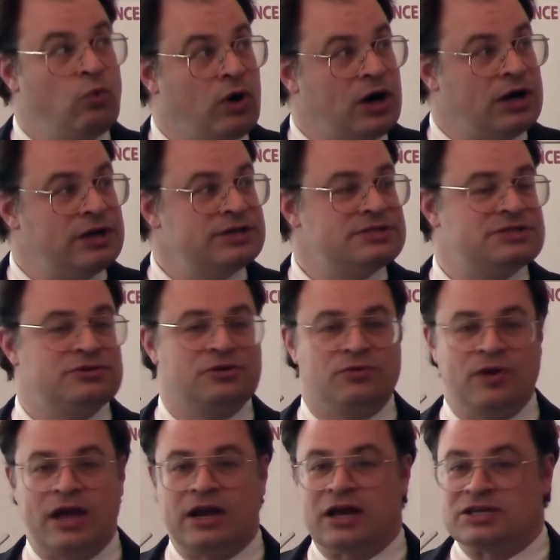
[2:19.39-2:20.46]
was to
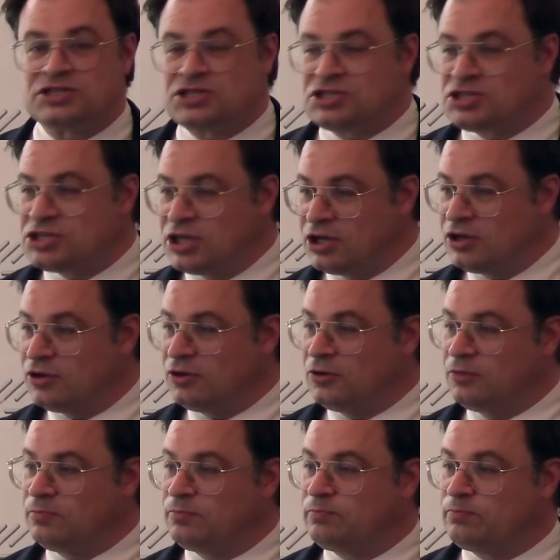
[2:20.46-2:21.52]
create a
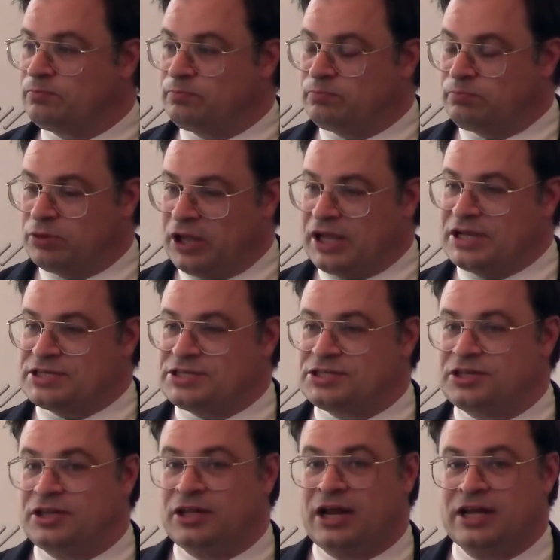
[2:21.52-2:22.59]
single
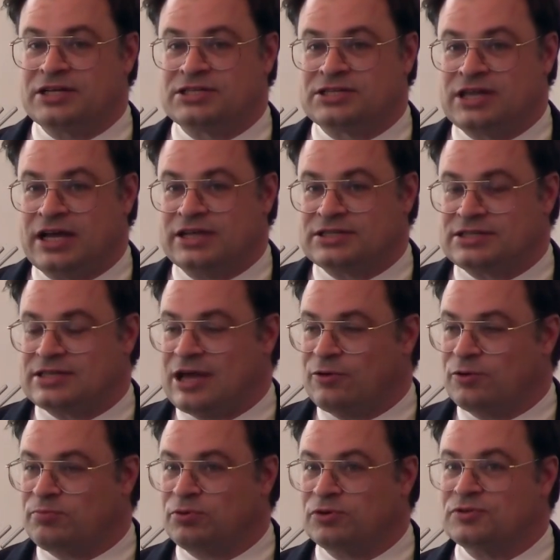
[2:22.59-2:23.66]
place in the United States
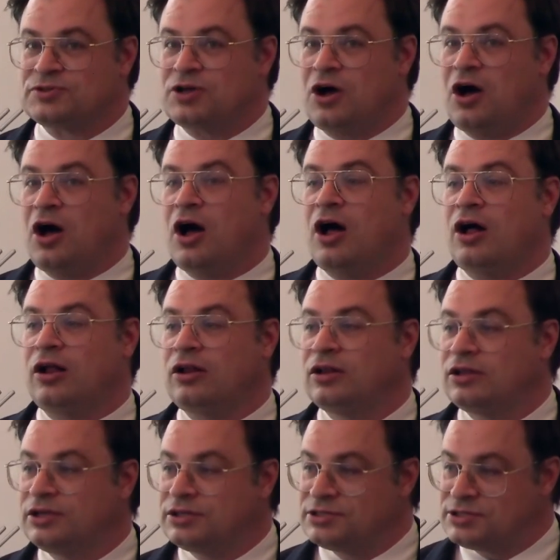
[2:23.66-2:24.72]
that would produce
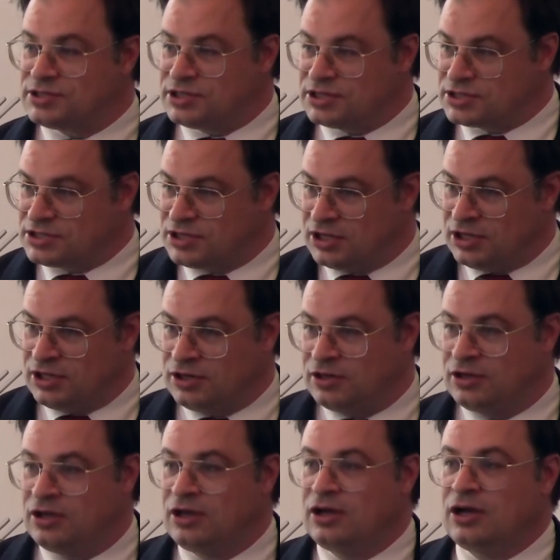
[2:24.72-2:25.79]
all
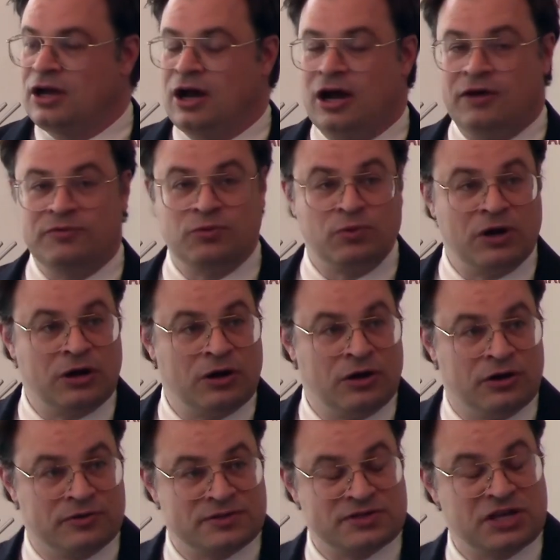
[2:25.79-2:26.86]
16 of the rare
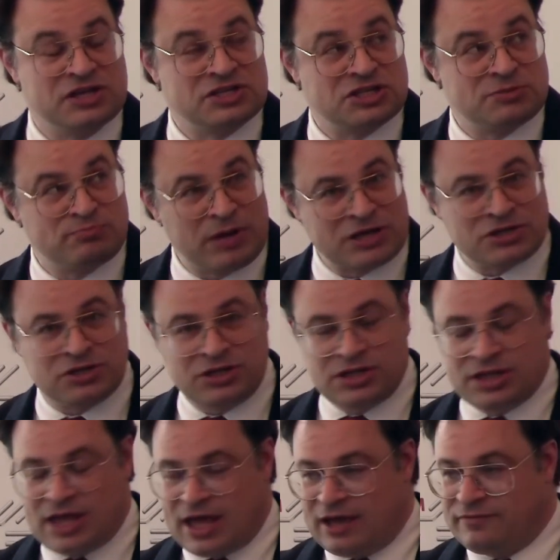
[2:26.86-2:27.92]
earths,
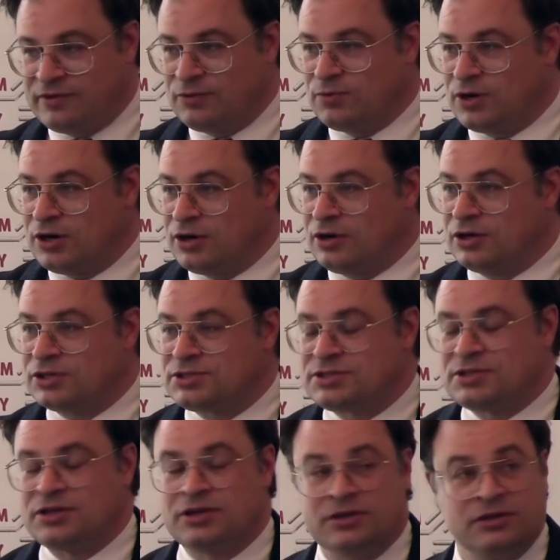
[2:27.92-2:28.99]
especially the heavy rare
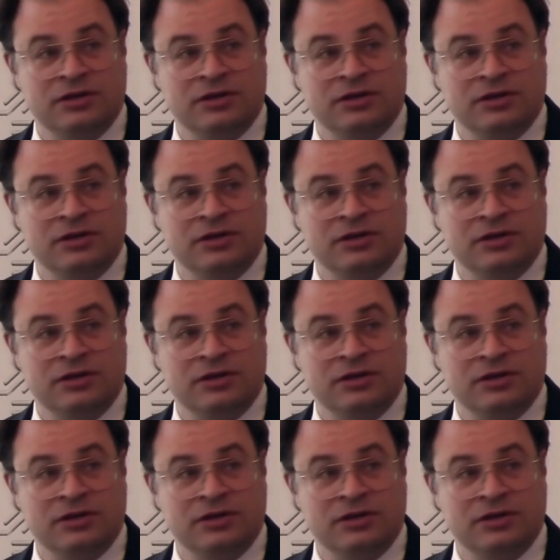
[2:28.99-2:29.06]
earths,